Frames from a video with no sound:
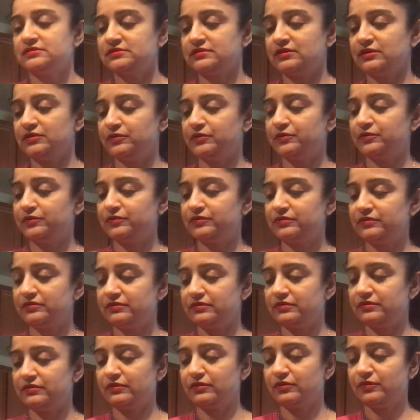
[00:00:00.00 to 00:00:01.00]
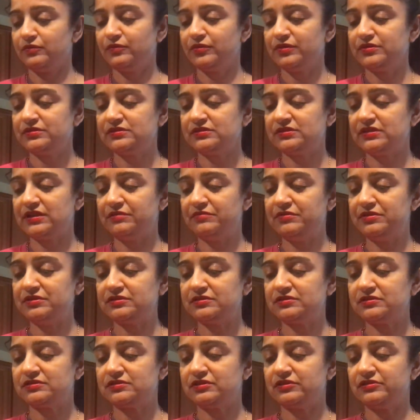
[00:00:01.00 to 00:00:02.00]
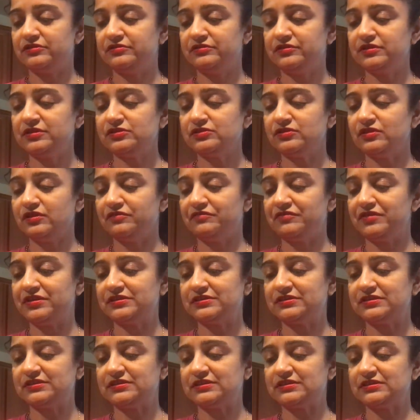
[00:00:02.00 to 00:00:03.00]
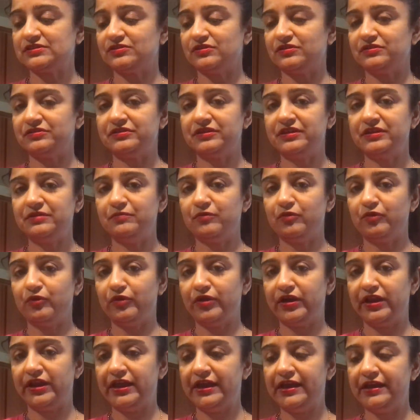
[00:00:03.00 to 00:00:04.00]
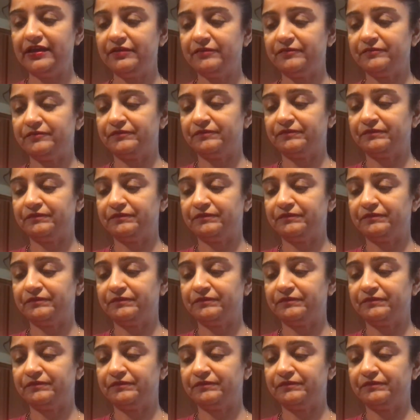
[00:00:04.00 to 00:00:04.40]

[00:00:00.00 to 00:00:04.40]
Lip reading: So once, let me just turn this off as this is already boiling.